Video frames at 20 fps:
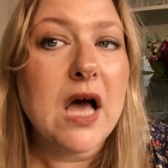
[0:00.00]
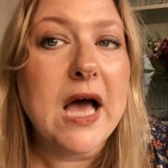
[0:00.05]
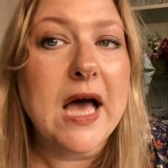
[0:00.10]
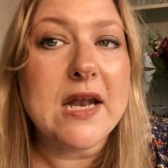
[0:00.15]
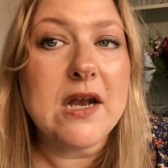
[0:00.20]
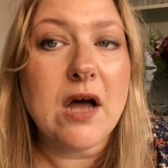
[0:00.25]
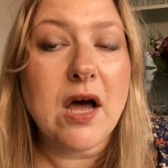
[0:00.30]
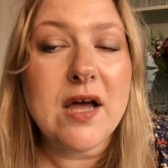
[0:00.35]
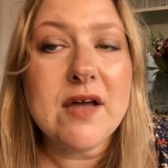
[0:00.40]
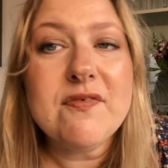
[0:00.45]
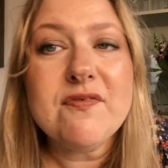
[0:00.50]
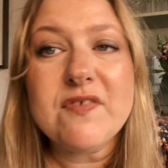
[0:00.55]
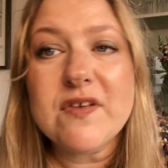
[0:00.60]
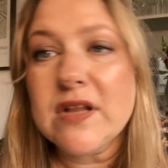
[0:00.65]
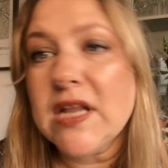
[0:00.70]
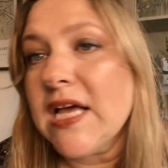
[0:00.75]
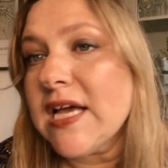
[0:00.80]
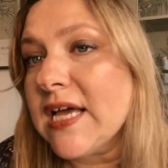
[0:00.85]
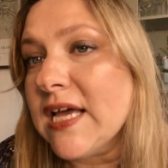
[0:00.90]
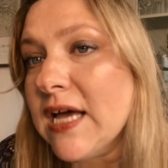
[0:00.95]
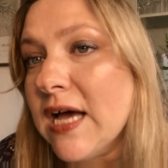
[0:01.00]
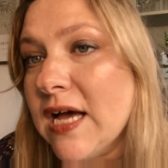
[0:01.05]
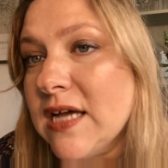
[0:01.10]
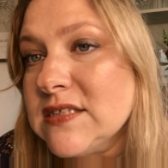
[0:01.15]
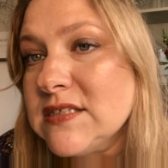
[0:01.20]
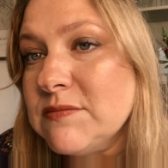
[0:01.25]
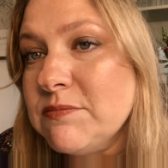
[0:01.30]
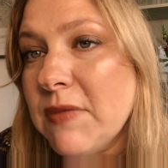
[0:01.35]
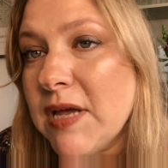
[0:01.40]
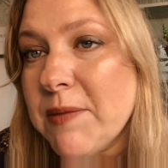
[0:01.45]
And I feel like it
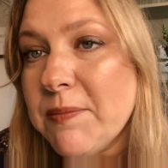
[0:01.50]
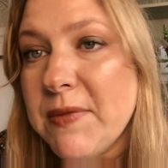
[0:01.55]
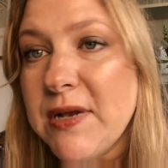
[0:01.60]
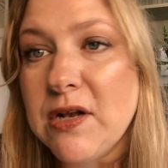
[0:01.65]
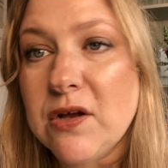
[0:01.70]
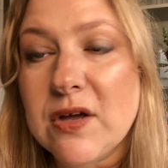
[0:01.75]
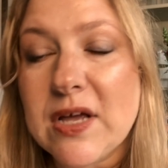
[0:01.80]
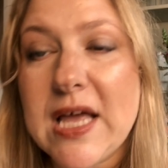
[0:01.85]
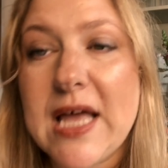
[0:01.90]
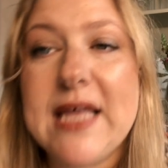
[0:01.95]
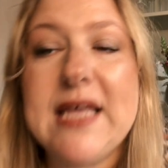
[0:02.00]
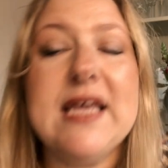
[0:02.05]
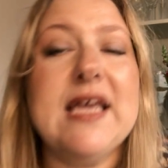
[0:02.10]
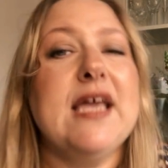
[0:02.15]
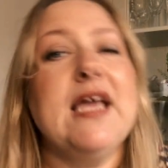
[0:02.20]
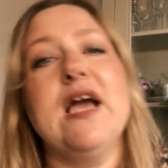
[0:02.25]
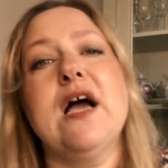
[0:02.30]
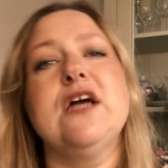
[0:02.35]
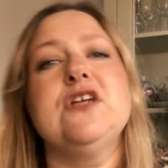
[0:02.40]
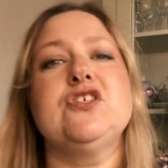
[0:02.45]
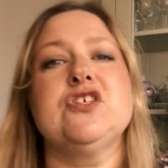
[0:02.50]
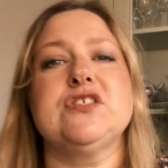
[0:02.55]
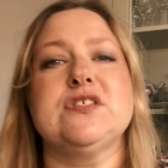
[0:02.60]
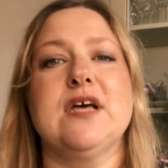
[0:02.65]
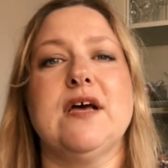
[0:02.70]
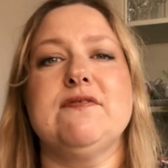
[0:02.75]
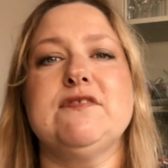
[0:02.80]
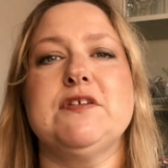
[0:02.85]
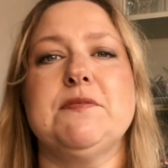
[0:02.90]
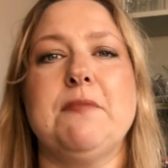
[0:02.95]
hasn't made me look cakey. I just
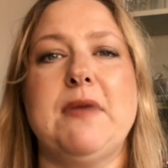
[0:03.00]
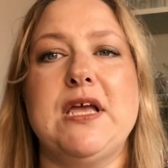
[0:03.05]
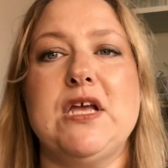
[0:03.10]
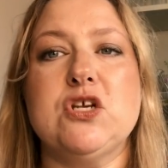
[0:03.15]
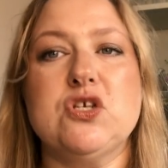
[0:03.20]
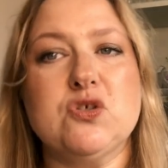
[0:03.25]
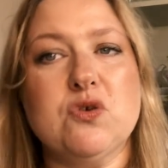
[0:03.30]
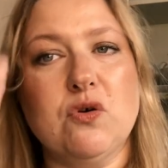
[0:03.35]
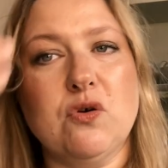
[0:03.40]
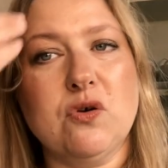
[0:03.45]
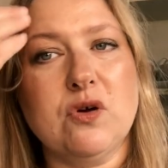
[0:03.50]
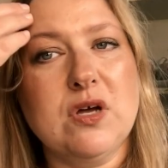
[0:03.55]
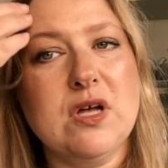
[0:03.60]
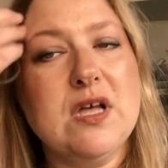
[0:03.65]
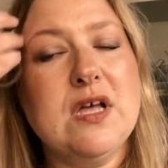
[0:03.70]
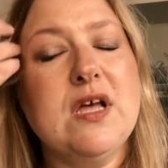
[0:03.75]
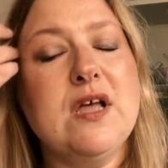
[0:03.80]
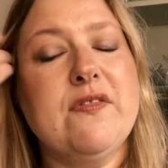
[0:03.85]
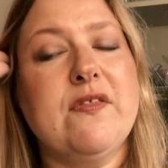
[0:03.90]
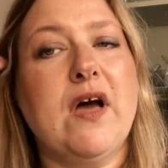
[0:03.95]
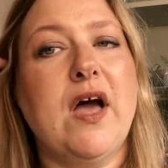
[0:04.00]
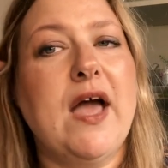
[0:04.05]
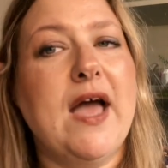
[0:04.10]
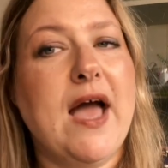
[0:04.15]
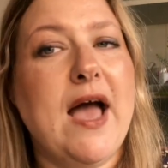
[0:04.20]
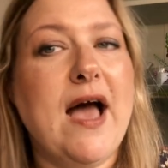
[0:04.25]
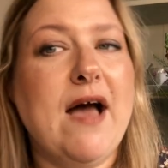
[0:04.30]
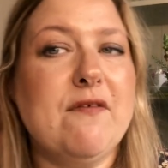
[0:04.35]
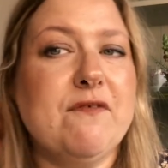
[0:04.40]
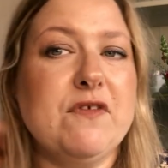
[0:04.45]
have to make sure that I
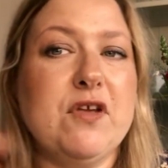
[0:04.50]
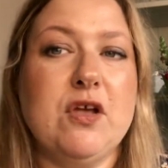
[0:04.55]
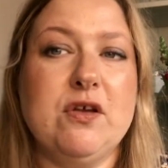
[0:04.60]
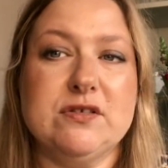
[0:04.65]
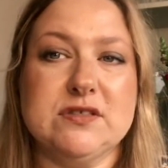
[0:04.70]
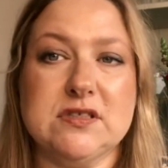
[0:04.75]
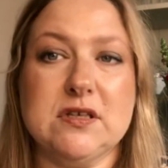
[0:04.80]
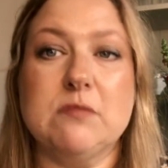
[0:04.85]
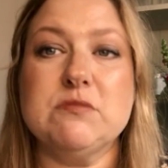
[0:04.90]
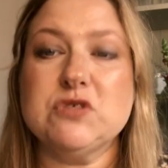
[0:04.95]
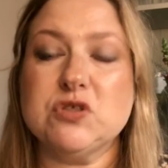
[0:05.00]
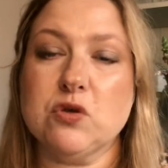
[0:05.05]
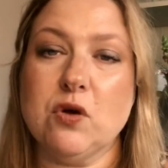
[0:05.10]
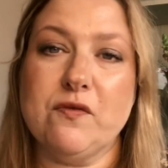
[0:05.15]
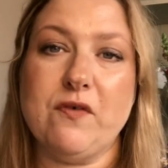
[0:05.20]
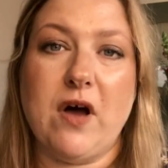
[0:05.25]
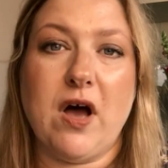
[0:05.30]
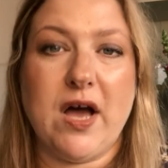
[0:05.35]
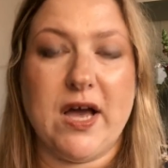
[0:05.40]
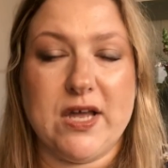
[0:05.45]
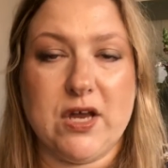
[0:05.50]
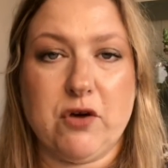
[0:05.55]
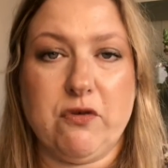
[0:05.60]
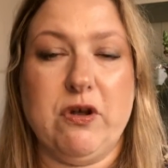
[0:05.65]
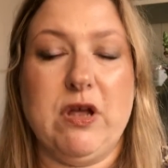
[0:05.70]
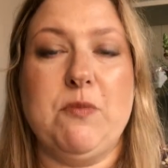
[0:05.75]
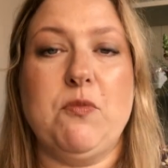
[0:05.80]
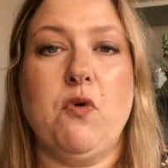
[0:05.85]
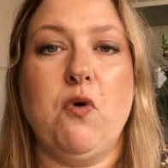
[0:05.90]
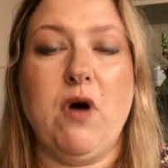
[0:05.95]
have used some sort of eye
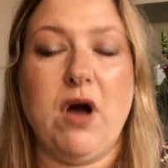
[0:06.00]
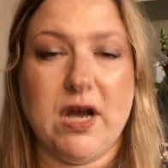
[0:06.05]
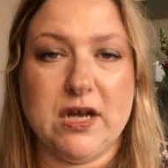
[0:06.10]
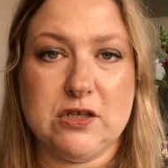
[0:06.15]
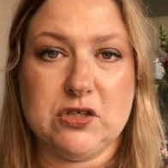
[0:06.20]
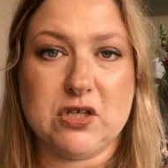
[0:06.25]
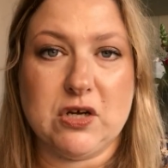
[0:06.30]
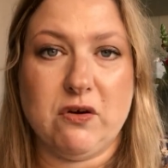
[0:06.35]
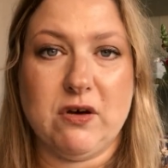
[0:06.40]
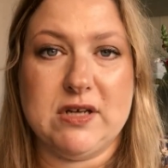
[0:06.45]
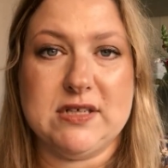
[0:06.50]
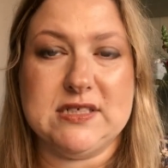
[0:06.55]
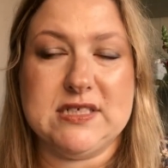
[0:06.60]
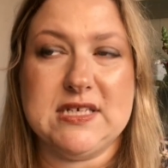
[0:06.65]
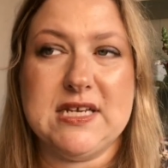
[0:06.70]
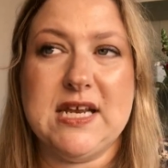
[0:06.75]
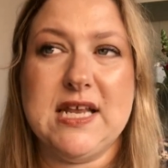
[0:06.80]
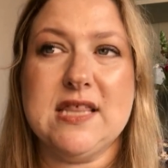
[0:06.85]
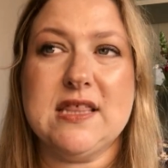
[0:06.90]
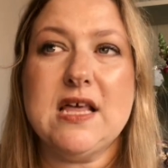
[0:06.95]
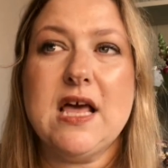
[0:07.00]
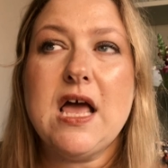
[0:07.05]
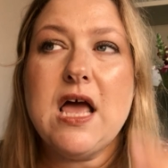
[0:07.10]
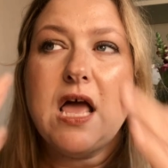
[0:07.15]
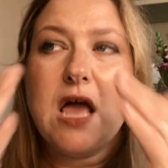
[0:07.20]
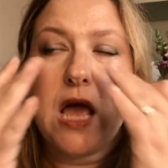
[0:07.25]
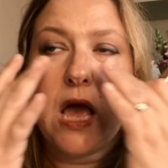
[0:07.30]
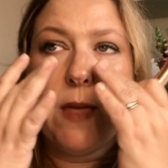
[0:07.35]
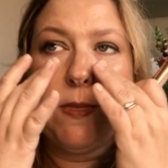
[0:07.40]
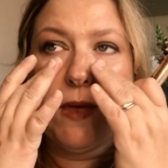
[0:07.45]
cream or eye gel underneath
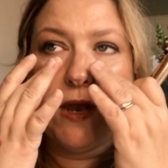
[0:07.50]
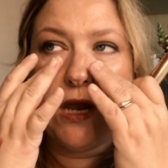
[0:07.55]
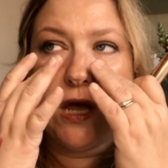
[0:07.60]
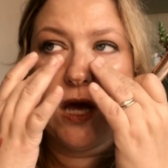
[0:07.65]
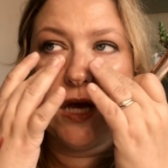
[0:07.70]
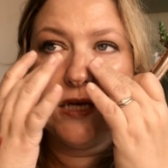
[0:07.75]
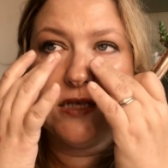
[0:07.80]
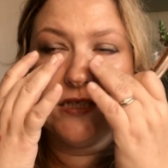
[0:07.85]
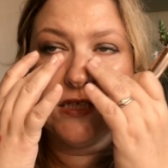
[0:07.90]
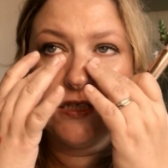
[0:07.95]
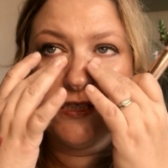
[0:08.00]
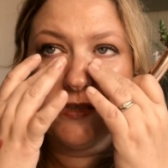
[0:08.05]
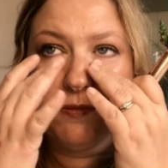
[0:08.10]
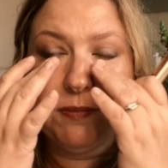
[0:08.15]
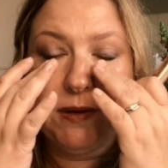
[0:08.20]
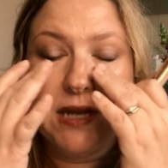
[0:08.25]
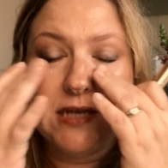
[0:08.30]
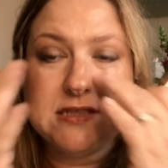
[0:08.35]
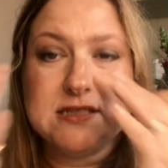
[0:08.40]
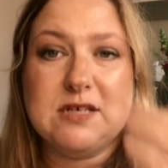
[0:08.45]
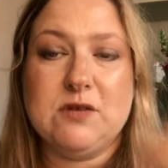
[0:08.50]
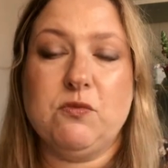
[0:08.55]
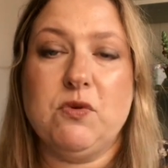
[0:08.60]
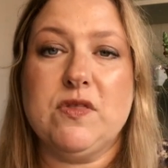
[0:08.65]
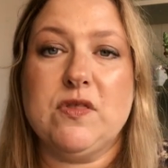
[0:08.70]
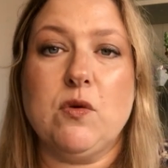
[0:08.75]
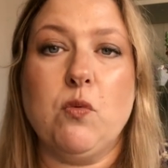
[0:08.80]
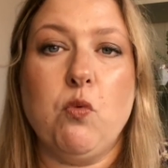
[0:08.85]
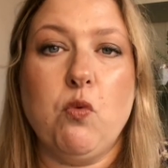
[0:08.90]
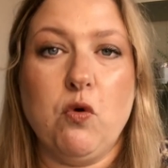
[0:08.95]
and then I tend to blend it
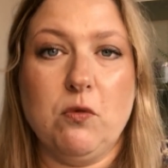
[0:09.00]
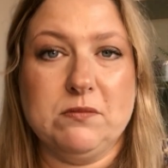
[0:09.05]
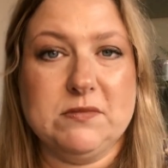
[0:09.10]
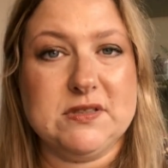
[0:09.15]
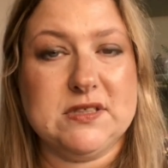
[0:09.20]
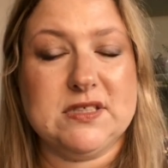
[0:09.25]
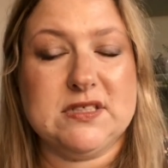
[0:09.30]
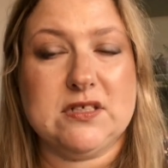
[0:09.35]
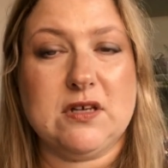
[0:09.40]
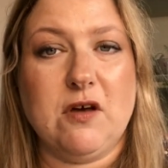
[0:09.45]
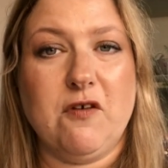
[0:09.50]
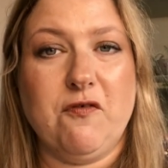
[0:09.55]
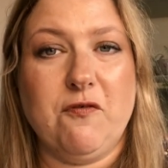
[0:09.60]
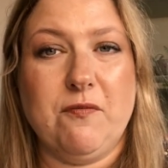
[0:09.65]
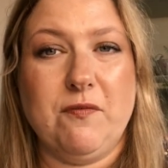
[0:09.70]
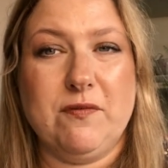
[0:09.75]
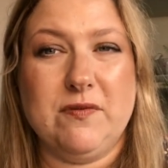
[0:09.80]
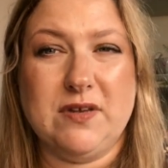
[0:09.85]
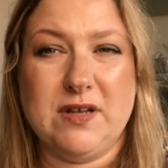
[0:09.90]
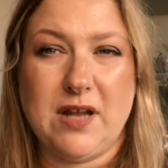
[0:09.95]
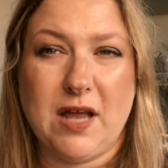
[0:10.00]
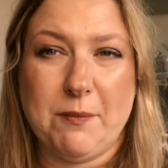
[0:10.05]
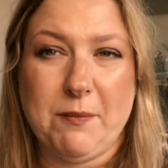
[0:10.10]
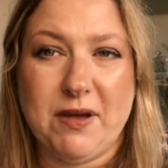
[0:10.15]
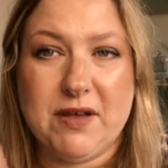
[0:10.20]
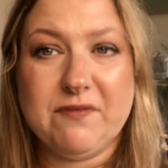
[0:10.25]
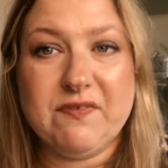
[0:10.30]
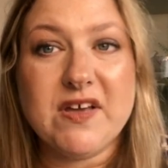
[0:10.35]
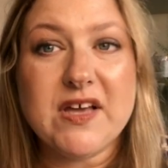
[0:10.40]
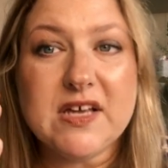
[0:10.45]
with the warmth of like
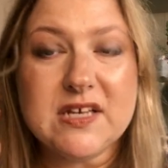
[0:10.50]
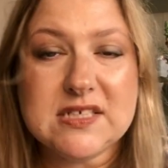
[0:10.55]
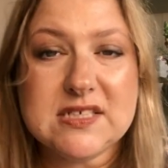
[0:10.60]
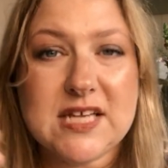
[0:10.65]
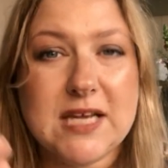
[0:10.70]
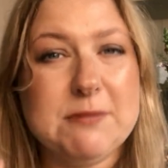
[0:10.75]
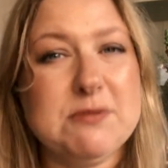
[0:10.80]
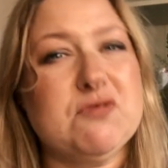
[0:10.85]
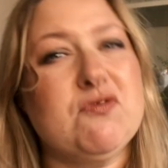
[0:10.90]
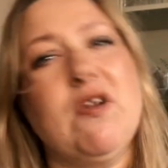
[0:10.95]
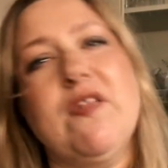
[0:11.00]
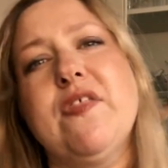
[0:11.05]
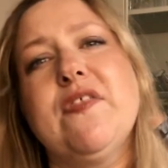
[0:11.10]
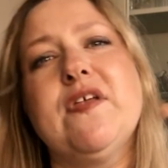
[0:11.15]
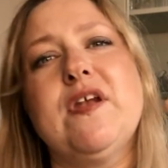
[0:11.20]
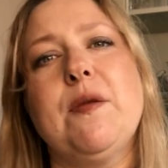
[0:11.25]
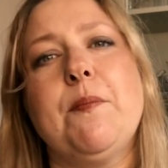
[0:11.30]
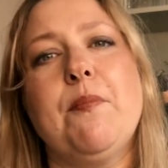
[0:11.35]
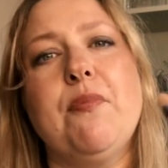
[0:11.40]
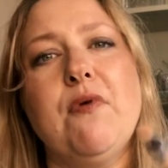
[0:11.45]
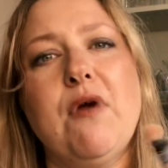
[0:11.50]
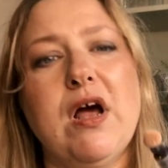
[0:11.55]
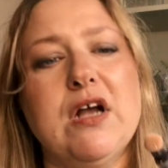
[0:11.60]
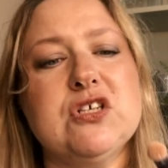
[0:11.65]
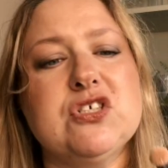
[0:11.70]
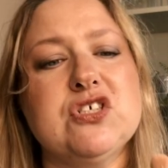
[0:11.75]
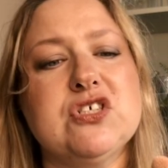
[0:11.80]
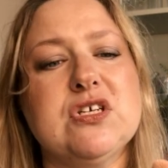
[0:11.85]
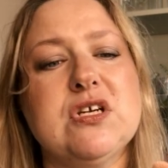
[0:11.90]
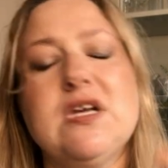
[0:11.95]
my fingertips rather than a
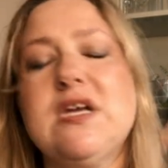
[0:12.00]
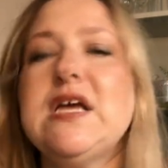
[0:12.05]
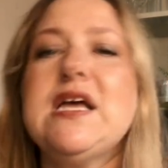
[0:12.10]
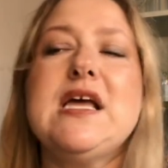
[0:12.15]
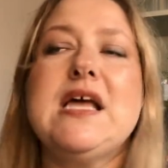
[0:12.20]
brush